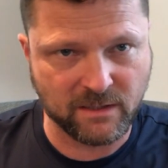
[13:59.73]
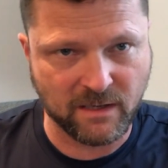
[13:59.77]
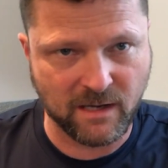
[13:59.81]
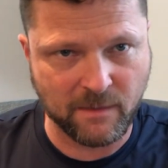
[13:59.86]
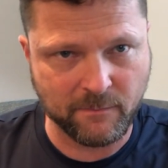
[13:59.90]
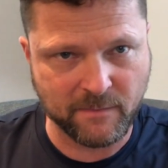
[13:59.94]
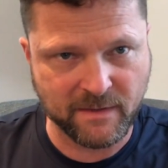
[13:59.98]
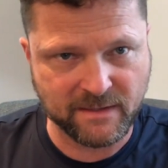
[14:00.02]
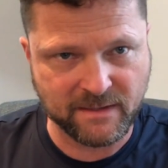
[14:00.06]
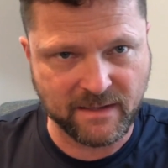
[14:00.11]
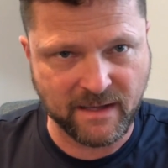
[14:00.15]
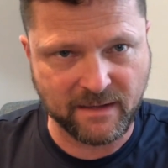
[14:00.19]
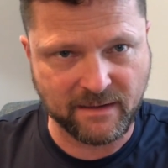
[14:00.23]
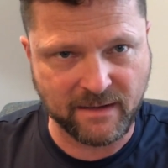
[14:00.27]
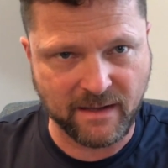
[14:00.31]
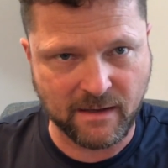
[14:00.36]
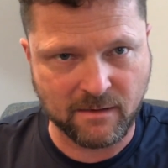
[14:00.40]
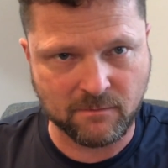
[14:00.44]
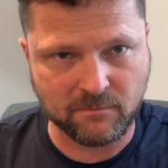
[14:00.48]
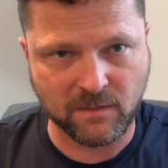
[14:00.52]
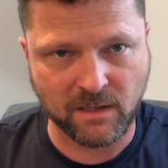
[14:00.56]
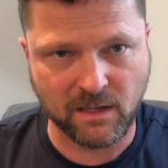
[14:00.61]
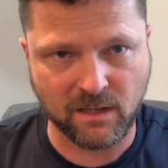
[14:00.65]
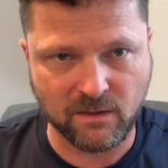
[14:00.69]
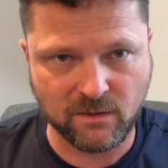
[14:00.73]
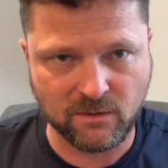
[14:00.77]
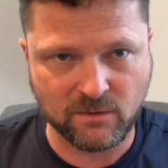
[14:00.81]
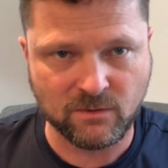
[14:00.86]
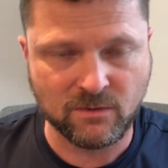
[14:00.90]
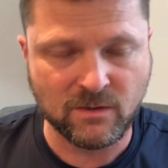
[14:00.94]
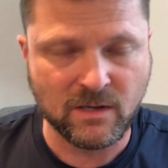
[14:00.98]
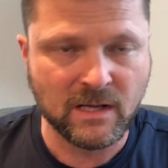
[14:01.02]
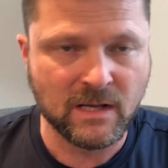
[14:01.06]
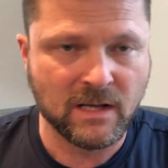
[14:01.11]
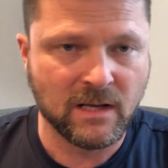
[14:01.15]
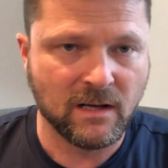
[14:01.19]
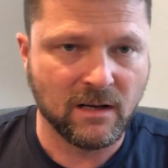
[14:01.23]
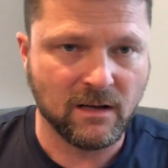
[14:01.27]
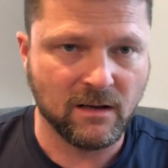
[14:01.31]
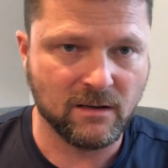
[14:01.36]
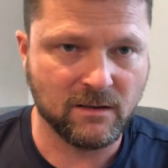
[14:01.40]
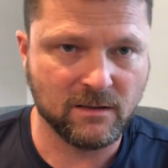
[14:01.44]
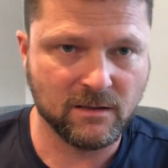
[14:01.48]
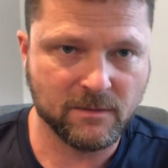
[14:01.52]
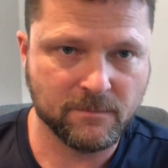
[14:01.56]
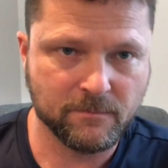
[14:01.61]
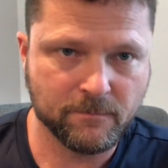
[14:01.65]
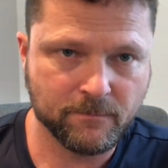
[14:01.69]
comment that down below,
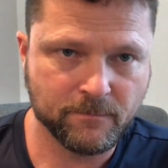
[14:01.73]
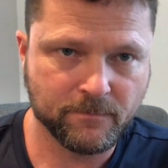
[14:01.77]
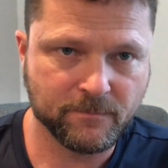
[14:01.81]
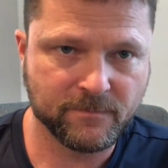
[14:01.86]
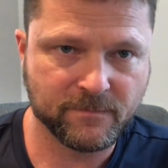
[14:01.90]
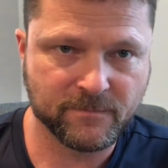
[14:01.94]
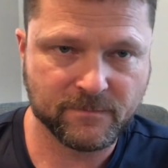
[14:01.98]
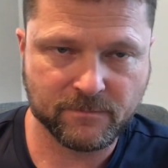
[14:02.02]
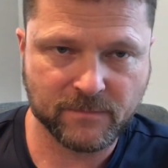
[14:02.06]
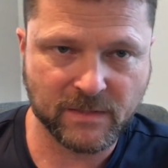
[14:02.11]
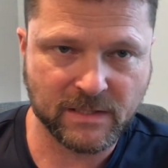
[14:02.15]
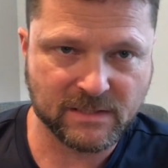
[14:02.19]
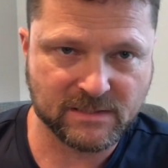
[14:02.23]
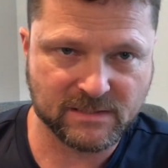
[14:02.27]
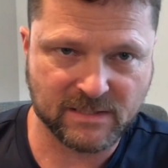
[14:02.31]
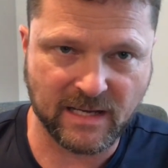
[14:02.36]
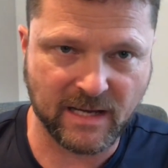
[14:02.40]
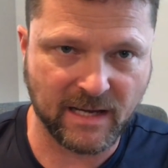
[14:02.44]
because